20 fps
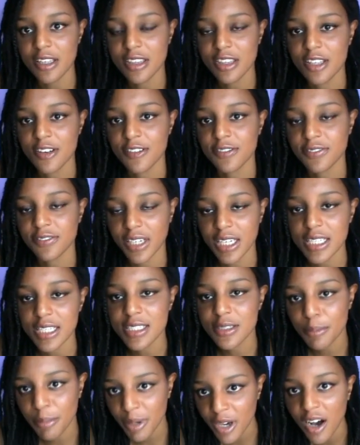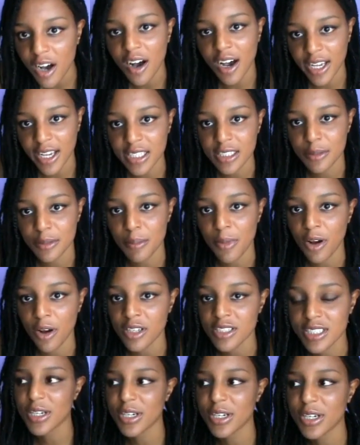The face behind the mask.